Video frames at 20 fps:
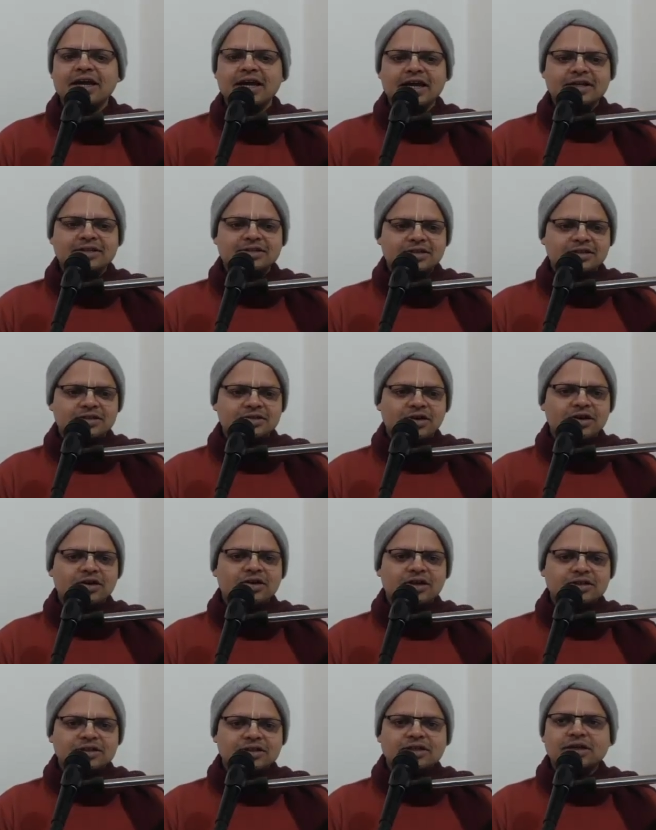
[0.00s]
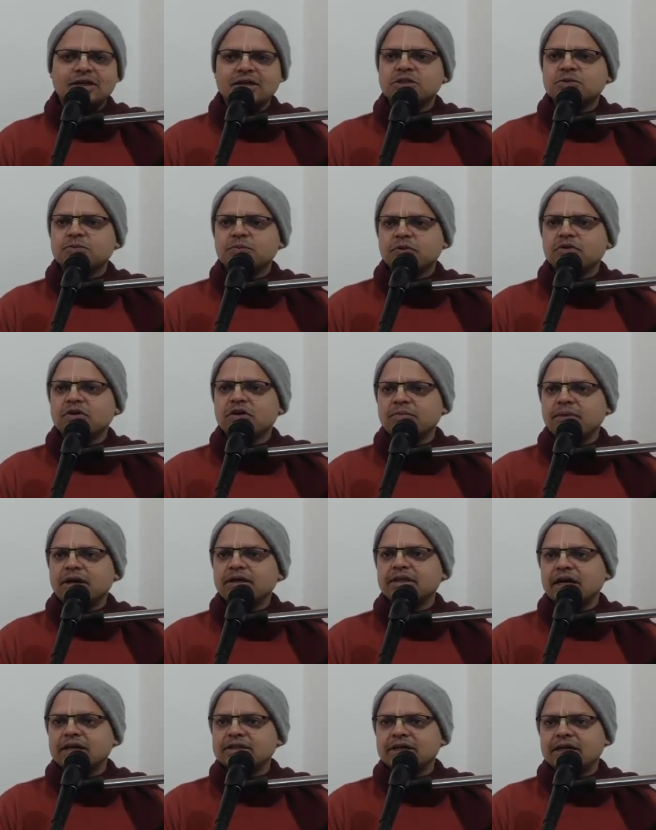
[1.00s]
Is it not logically spoken by
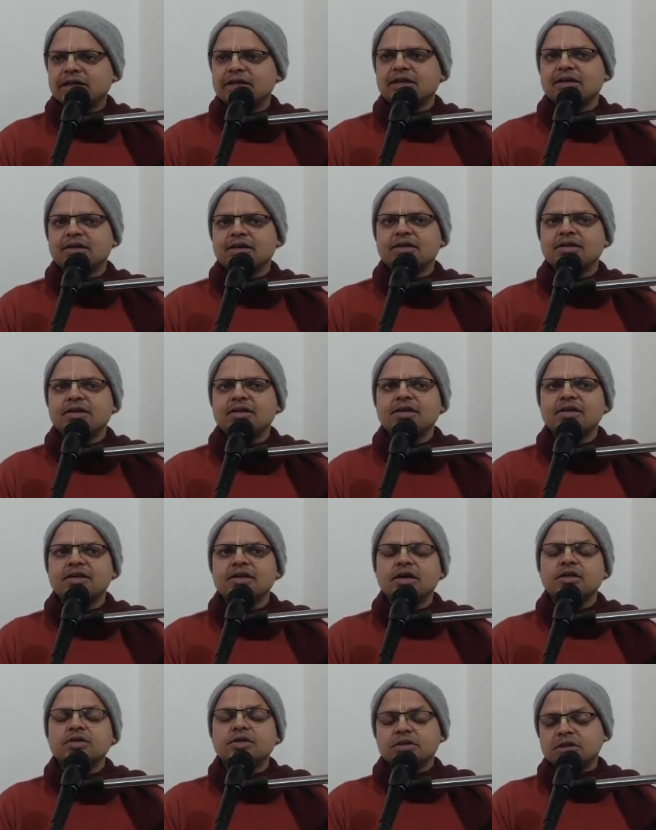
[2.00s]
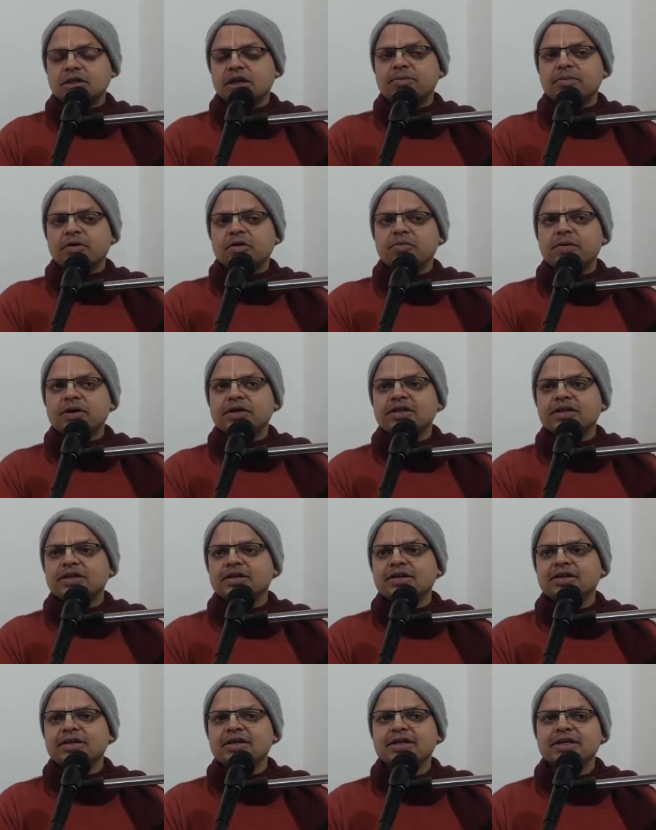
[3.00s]
the Acharya here, Srila Prabhupada
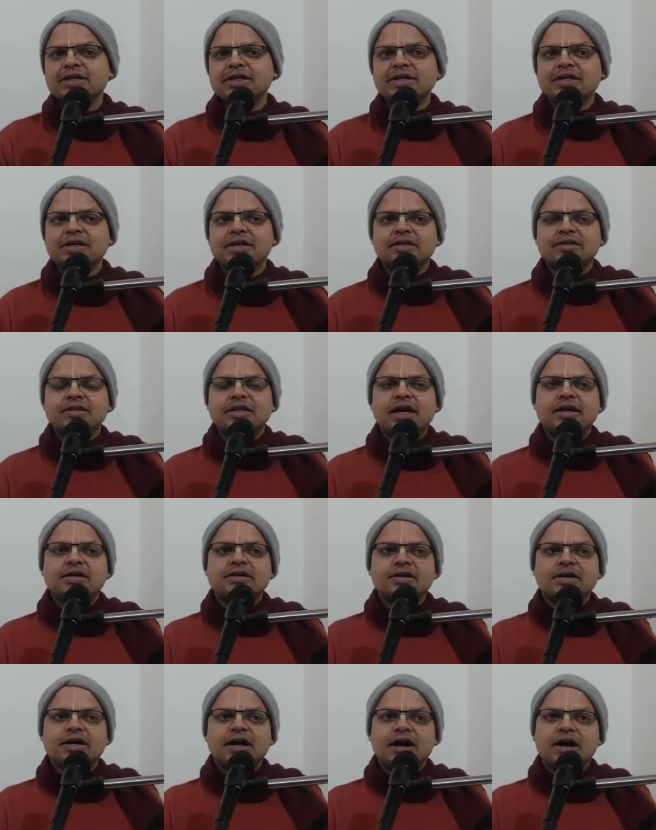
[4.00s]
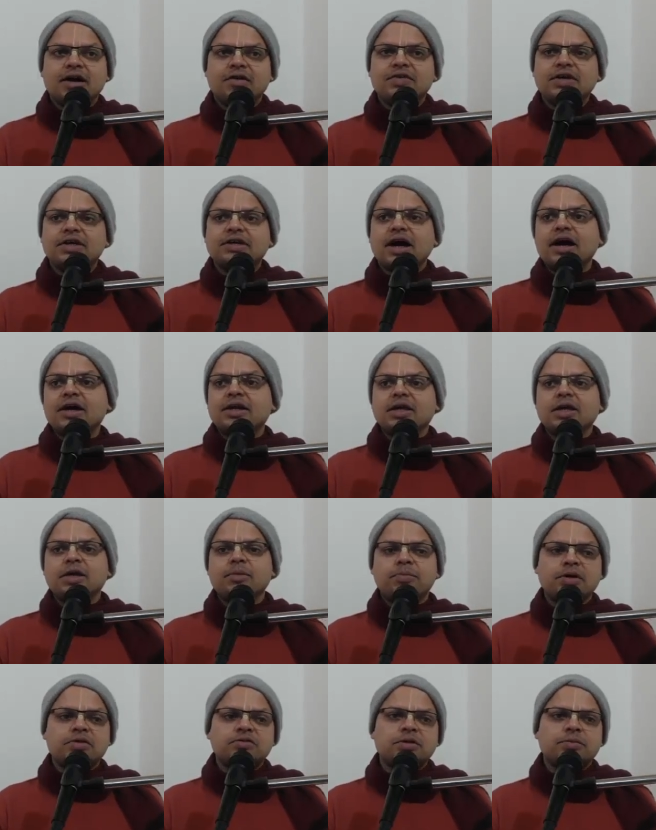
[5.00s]
here? That avikari, he
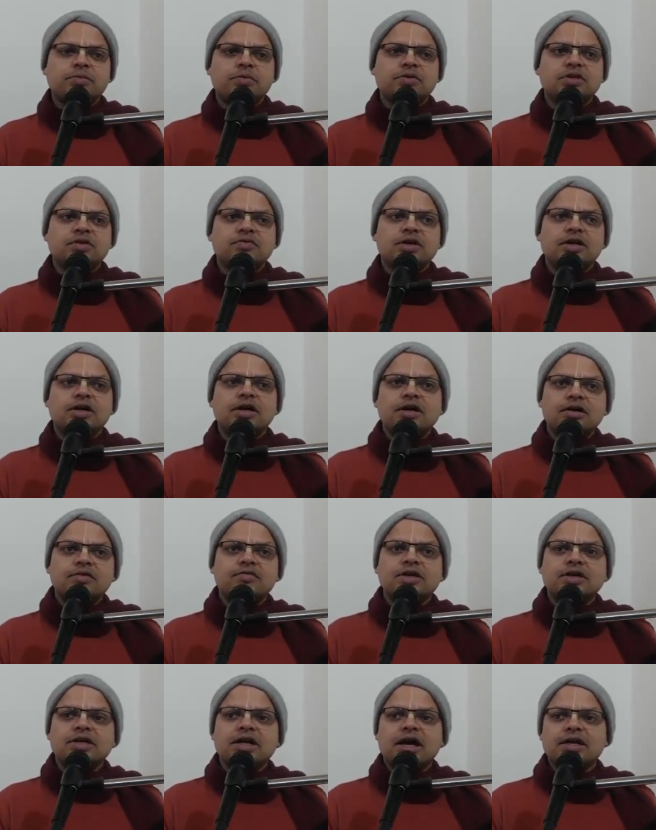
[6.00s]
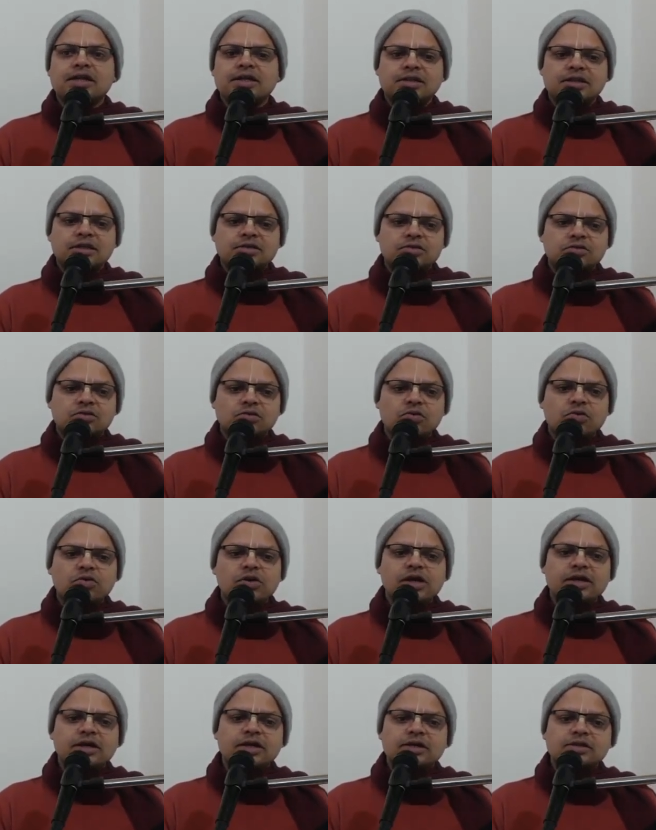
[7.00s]
picks up on the word avikari. The
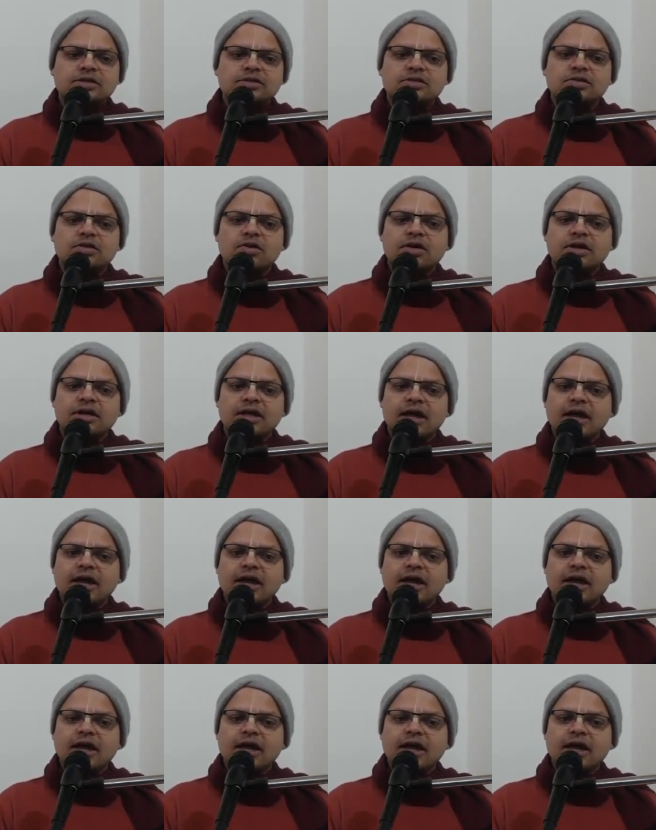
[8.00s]
soul does not